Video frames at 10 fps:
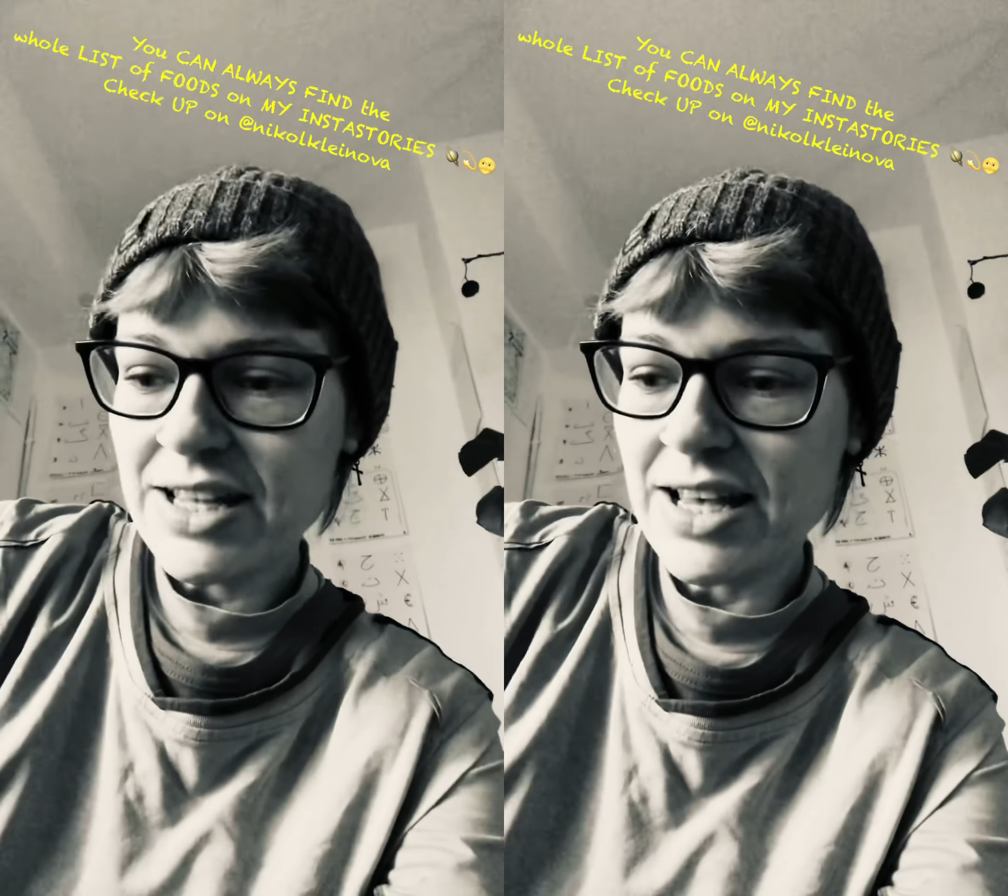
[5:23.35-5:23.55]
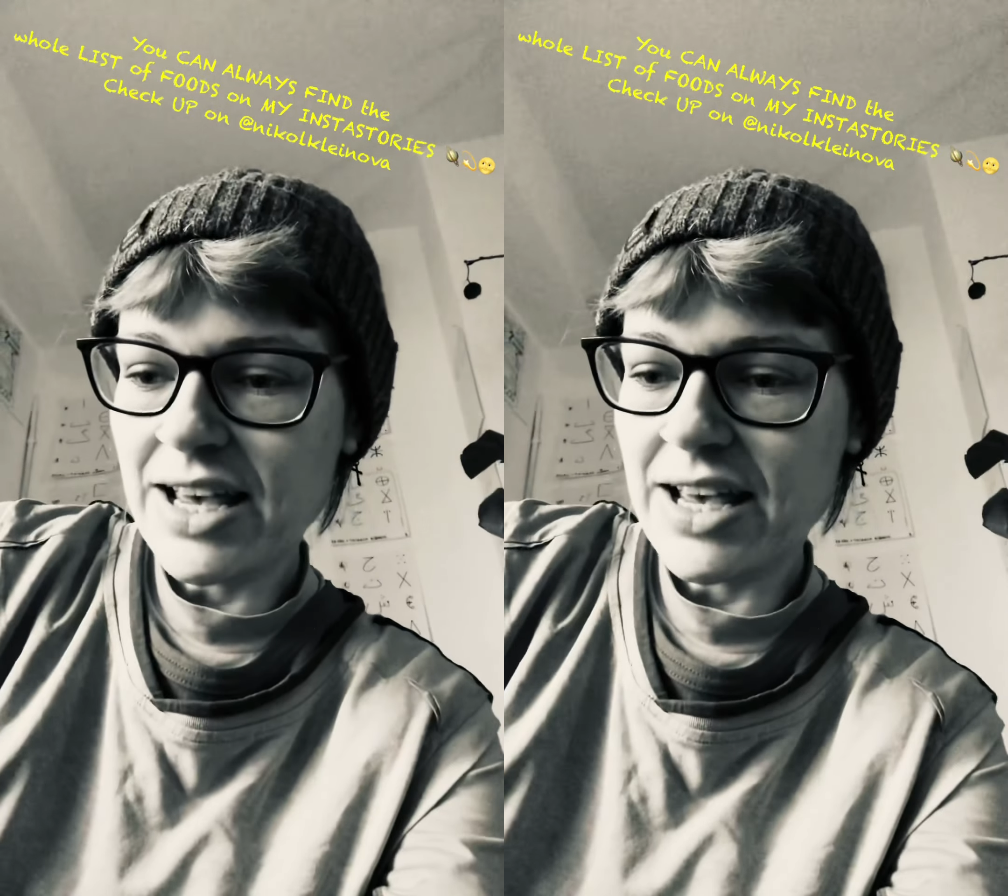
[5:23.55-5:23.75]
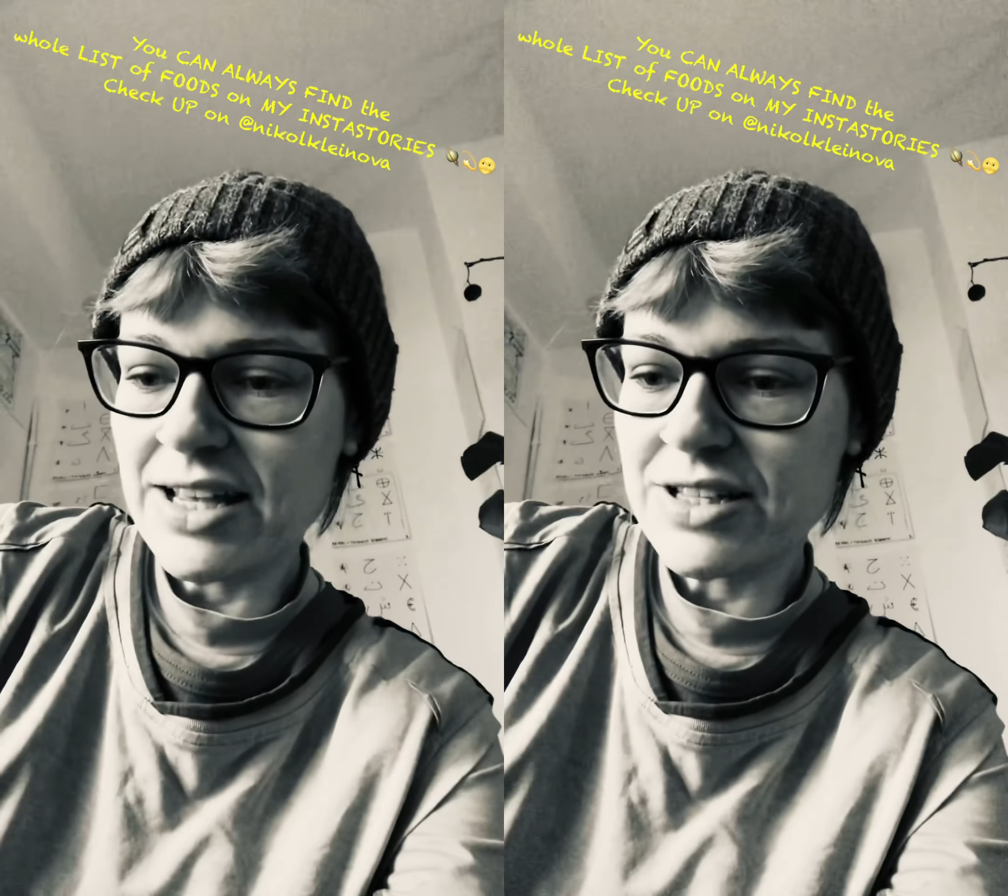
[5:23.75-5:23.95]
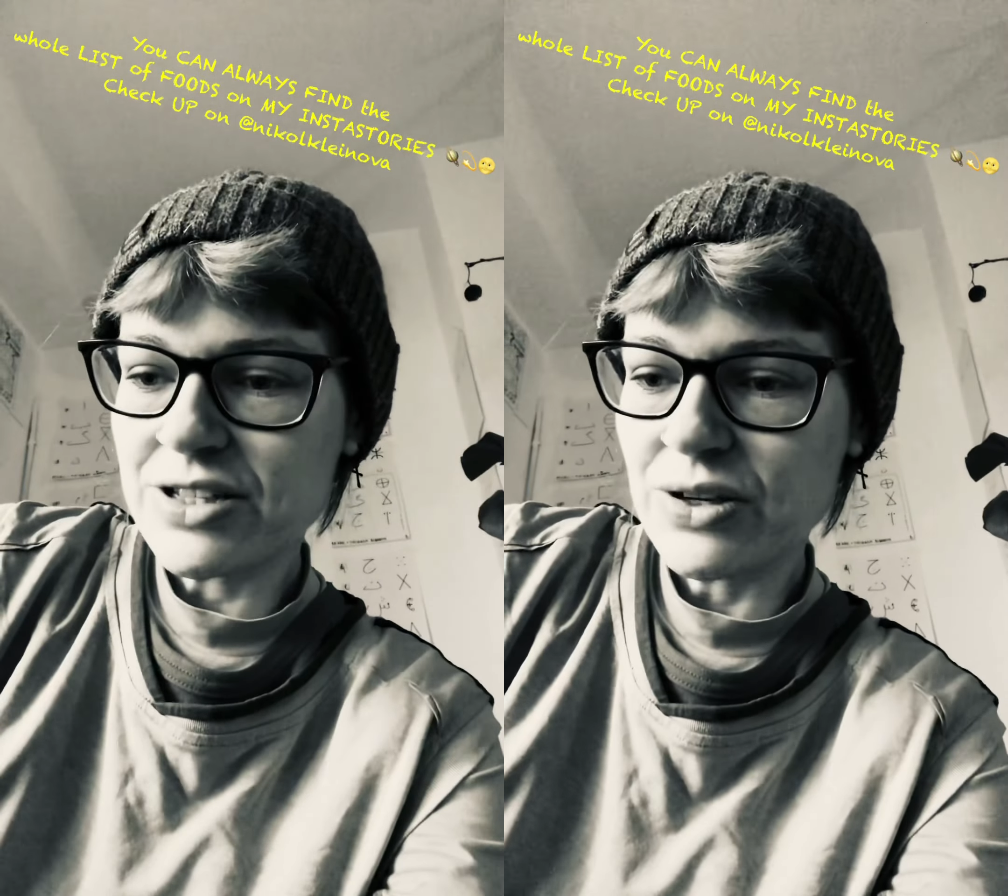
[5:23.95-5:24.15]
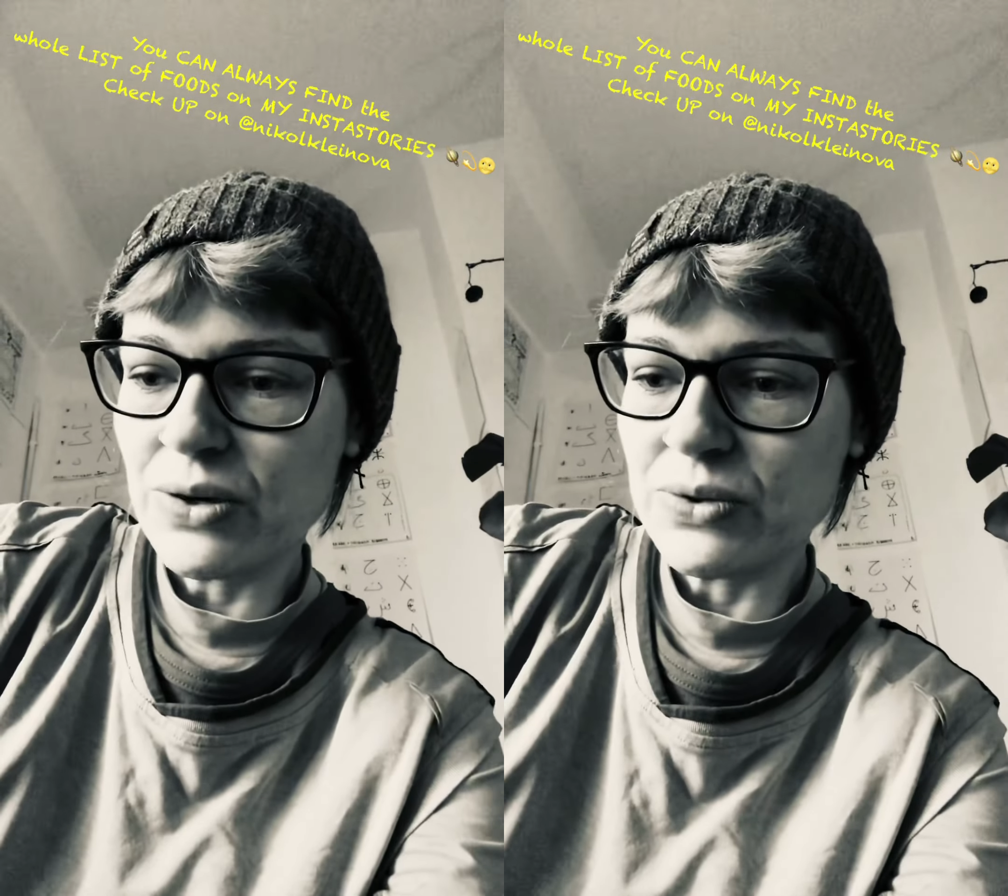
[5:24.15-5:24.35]

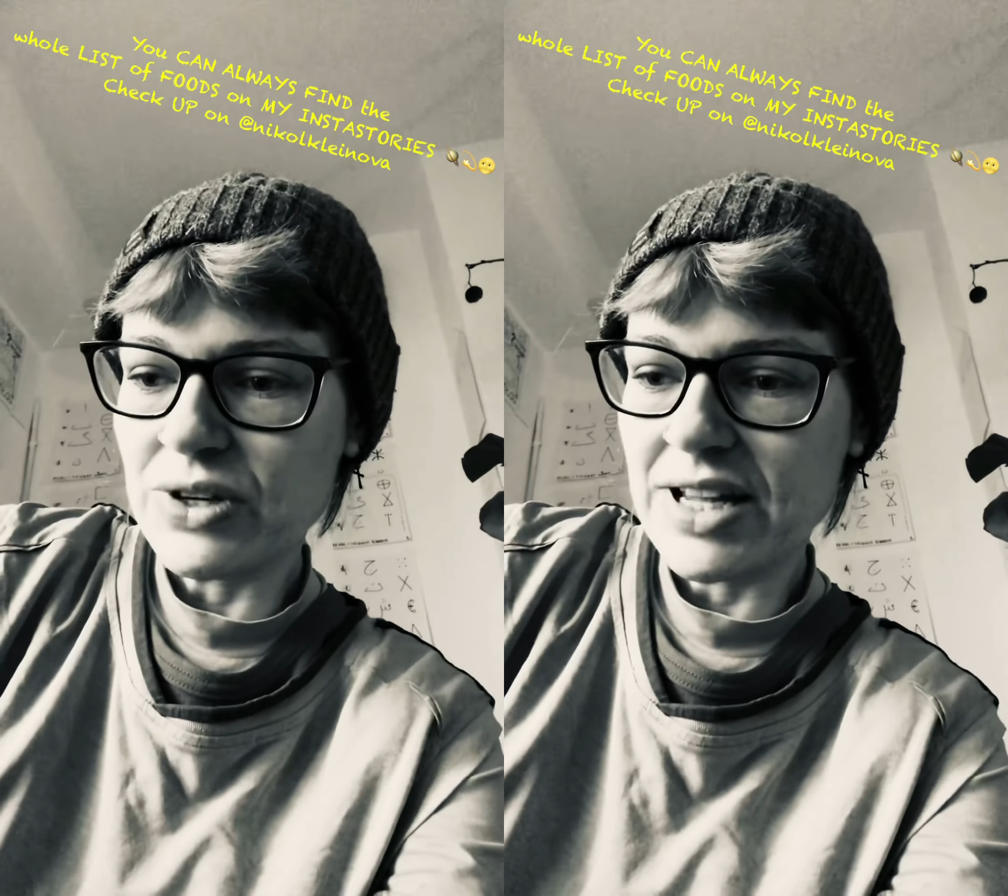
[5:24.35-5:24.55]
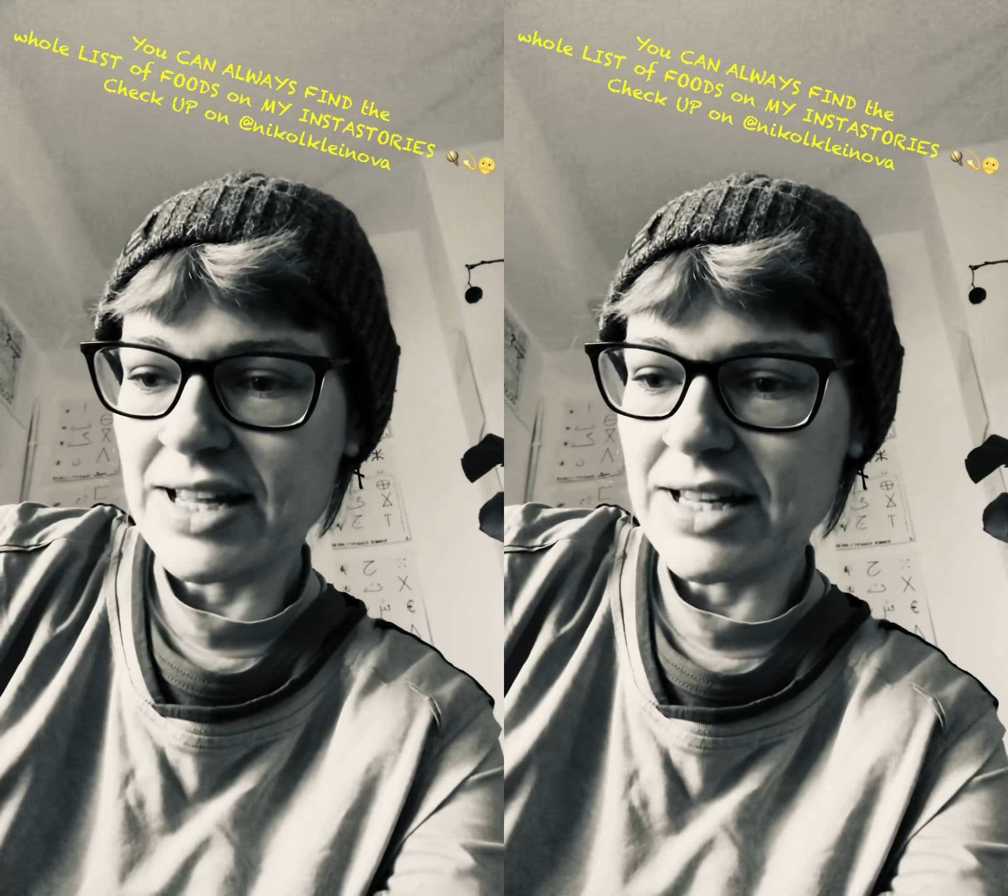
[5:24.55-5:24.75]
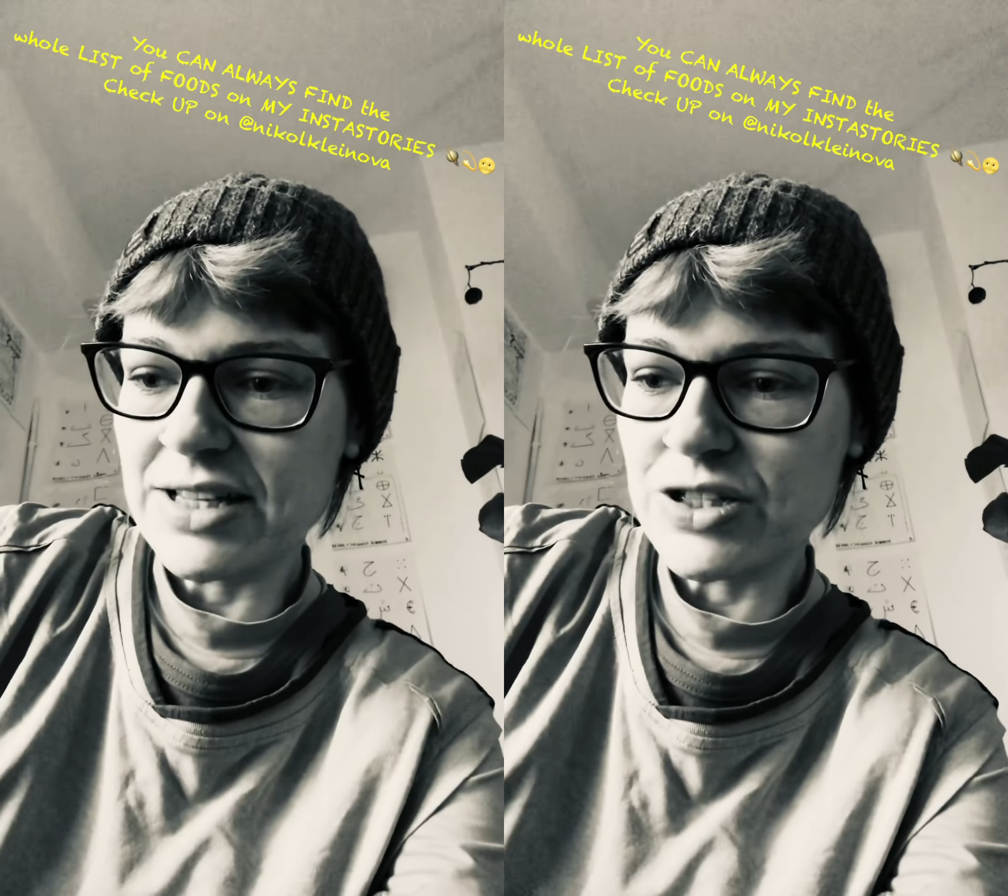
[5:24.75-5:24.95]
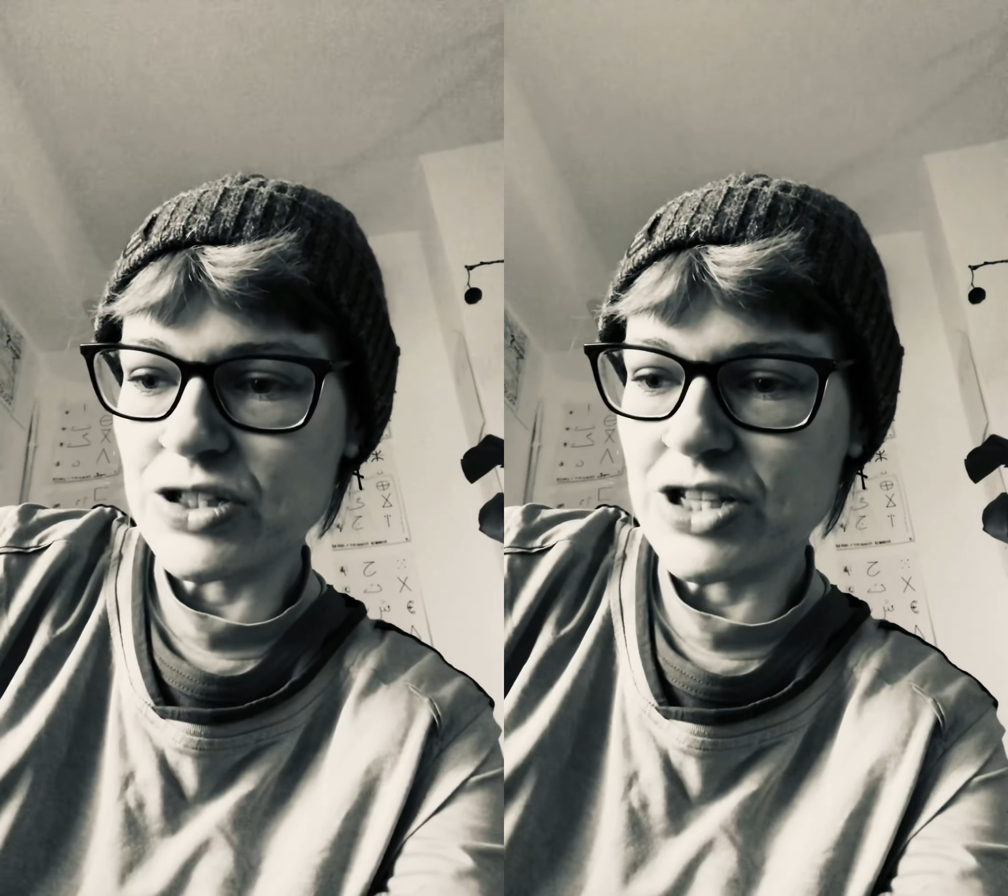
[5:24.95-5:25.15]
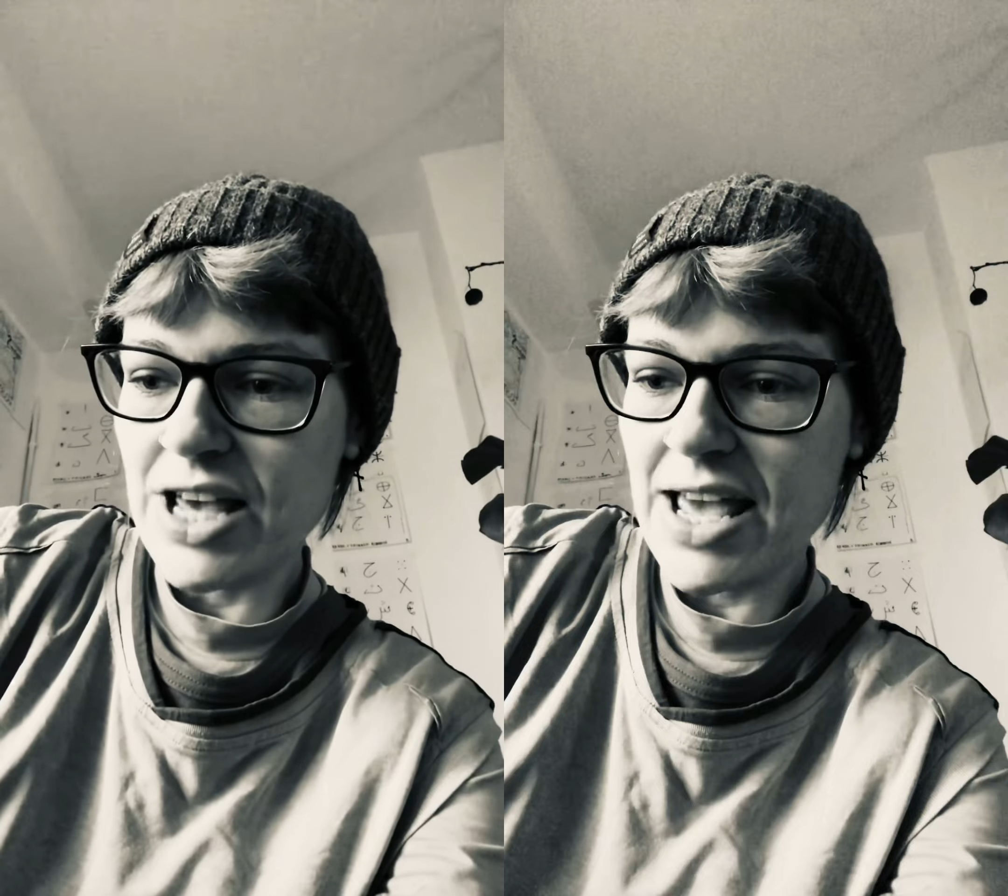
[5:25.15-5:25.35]

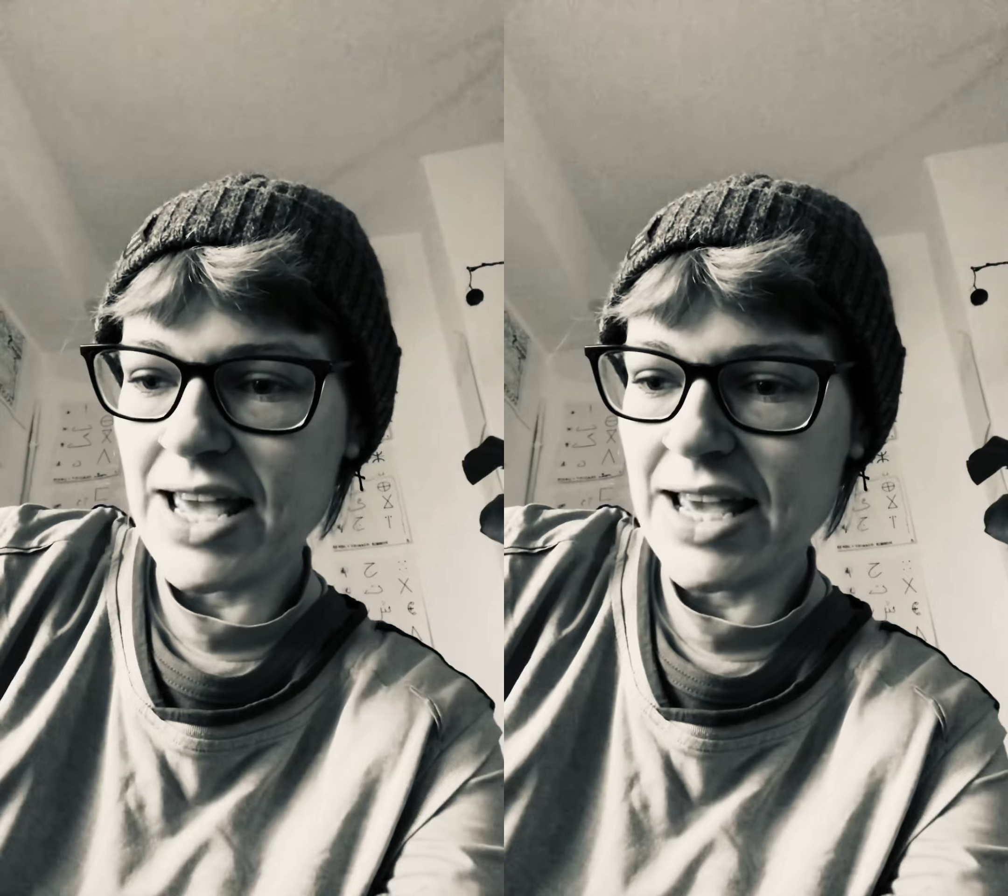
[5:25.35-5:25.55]
Today